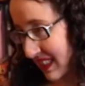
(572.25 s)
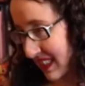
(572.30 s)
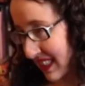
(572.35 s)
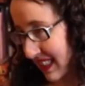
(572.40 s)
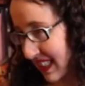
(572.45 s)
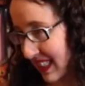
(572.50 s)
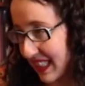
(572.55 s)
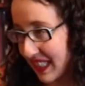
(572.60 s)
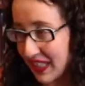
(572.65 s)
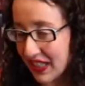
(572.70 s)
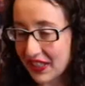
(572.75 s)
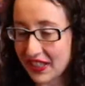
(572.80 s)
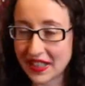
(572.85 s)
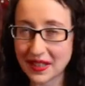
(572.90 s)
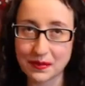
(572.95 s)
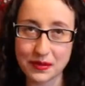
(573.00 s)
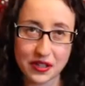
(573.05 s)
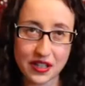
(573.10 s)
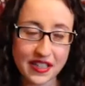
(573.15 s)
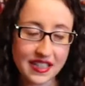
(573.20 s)
in here, and
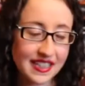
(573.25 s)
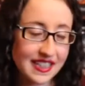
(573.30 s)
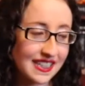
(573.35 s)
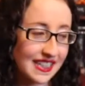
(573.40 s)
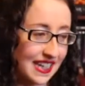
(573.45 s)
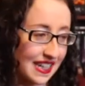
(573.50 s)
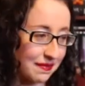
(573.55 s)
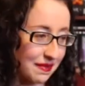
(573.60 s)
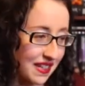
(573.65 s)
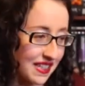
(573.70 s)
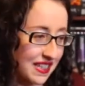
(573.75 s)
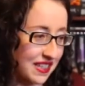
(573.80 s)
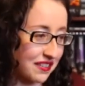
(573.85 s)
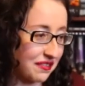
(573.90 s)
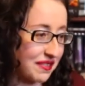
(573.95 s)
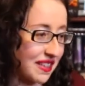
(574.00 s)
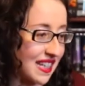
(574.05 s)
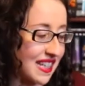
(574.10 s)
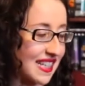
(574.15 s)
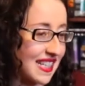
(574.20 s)
I'm trying to contain myself
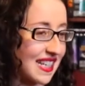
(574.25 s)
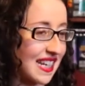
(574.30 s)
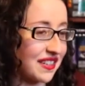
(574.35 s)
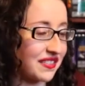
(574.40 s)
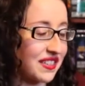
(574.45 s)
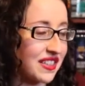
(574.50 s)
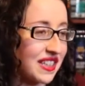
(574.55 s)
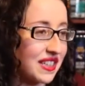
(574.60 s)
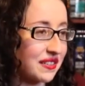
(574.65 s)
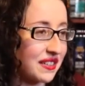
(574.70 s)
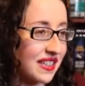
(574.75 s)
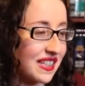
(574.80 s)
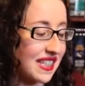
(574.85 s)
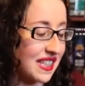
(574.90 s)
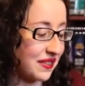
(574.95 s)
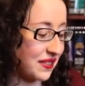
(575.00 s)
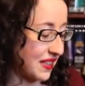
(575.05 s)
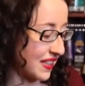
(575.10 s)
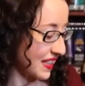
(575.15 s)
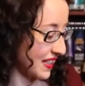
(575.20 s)
because I really want to see
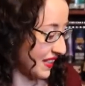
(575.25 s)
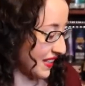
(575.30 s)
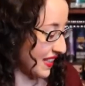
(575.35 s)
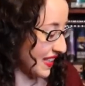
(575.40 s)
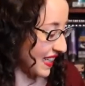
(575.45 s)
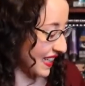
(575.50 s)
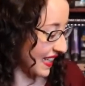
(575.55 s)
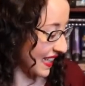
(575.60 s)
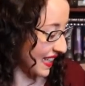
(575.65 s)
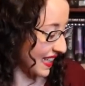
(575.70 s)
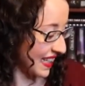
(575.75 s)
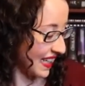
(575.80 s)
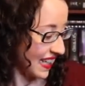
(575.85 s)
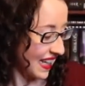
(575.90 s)
what this looks like,